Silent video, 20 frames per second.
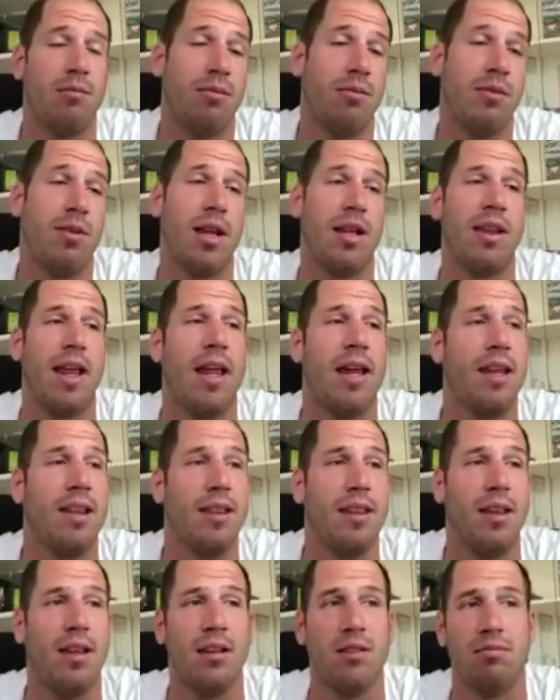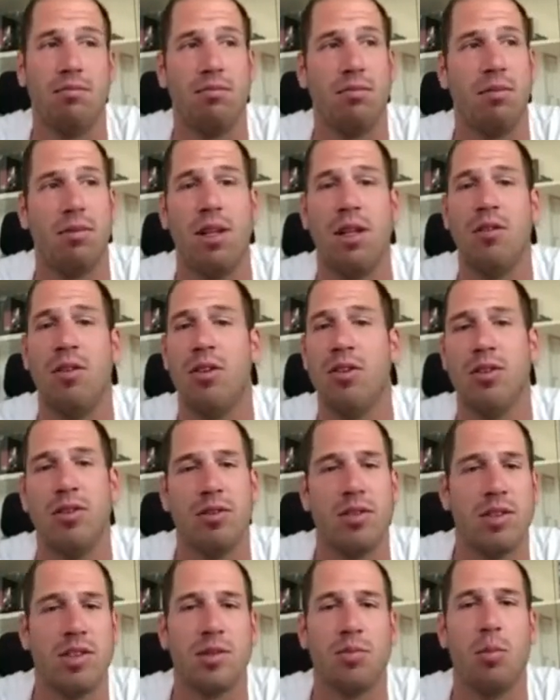not anything, even
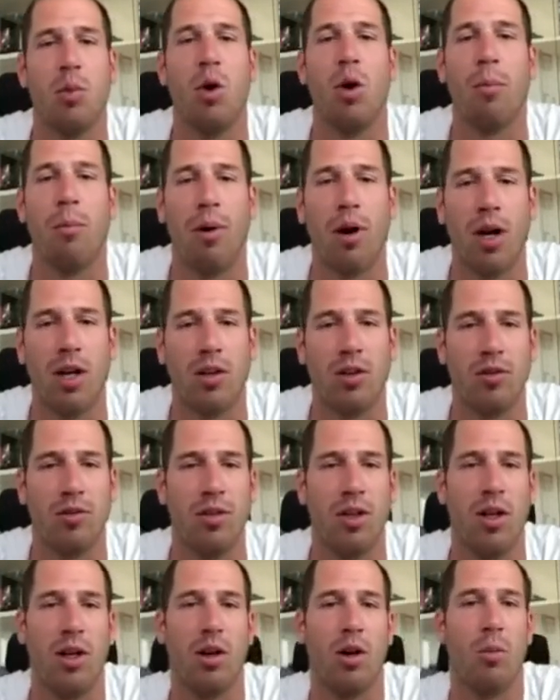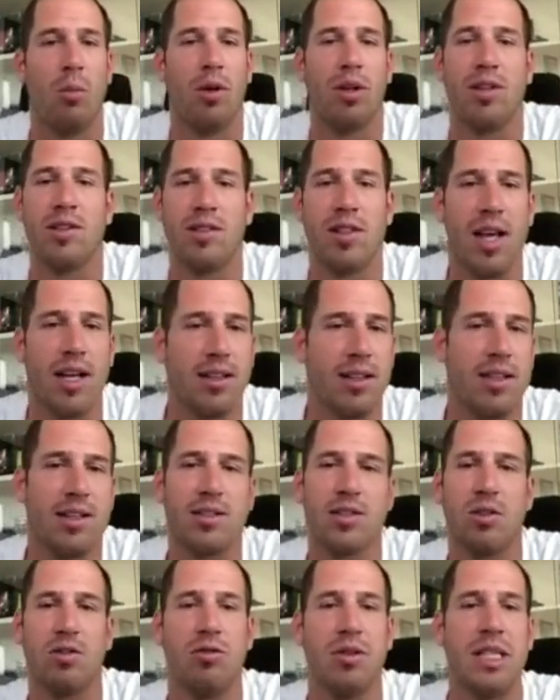small part of the opponent's tactics
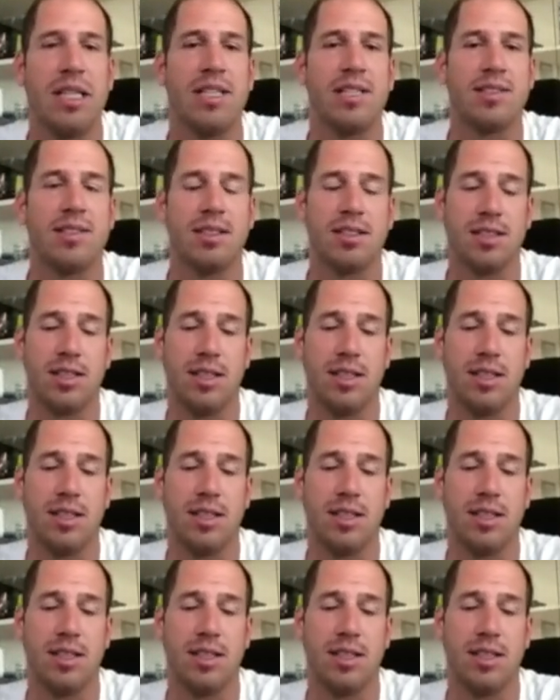or weaknesses.